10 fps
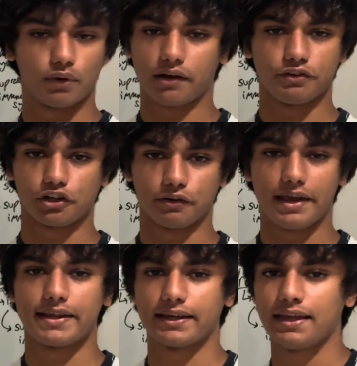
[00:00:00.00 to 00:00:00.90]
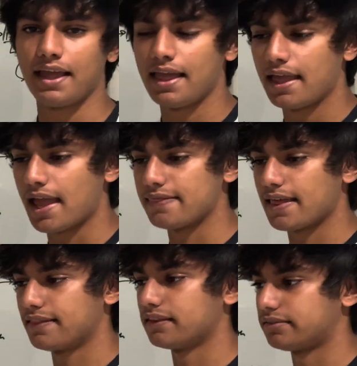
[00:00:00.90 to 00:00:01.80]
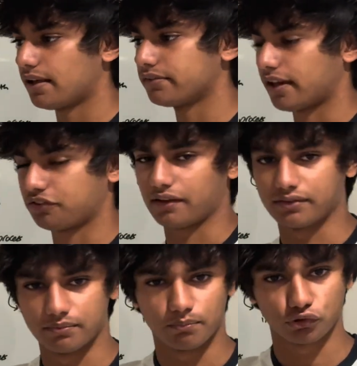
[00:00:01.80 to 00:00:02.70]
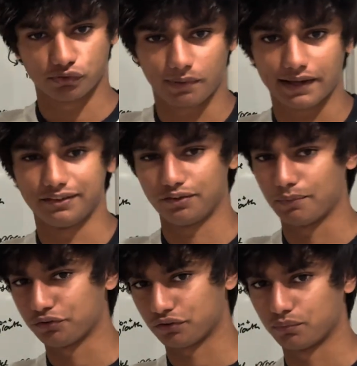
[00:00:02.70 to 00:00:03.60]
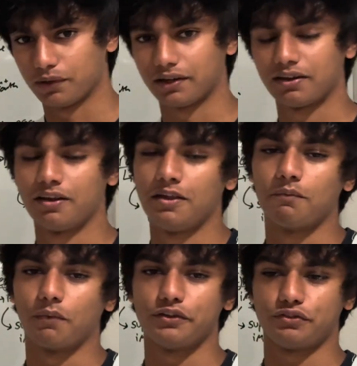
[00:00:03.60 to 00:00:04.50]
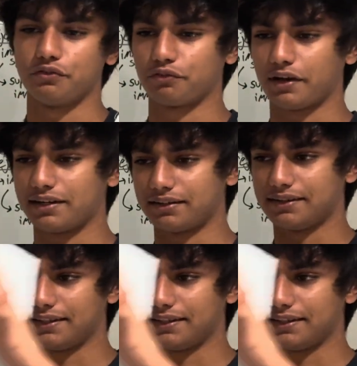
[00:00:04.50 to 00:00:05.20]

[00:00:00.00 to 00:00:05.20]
whatever you're creating, and then the cells actually have to multiply and do most of the work once you've created